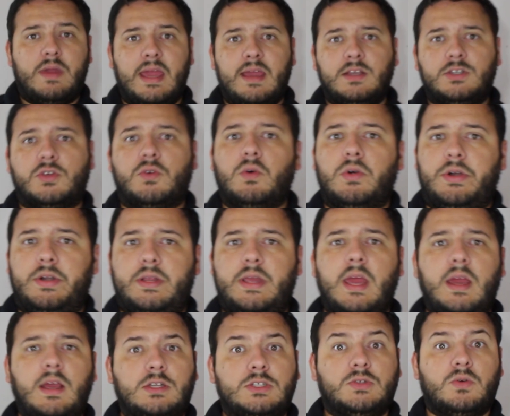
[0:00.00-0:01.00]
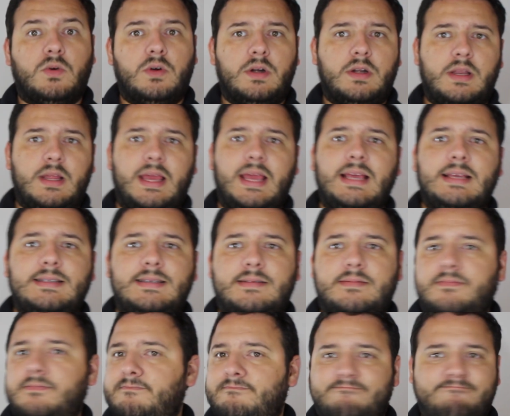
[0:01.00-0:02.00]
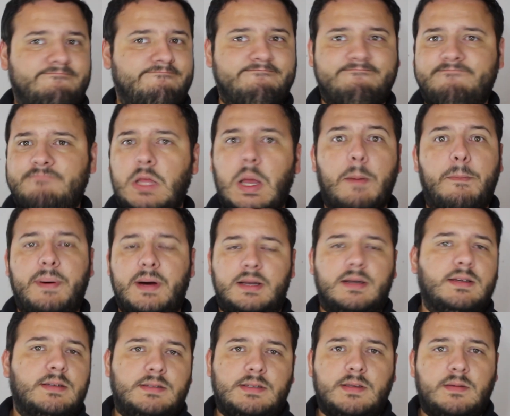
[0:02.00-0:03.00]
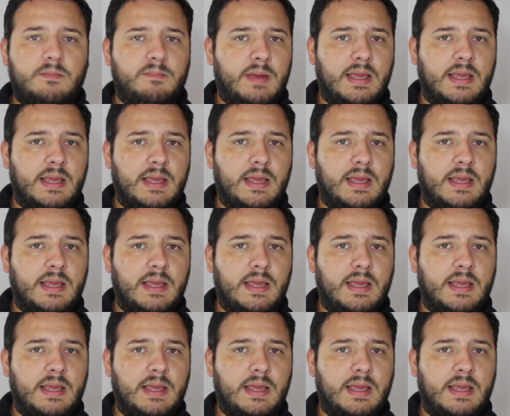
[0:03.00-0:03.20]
King's Court. King's Court is upon us.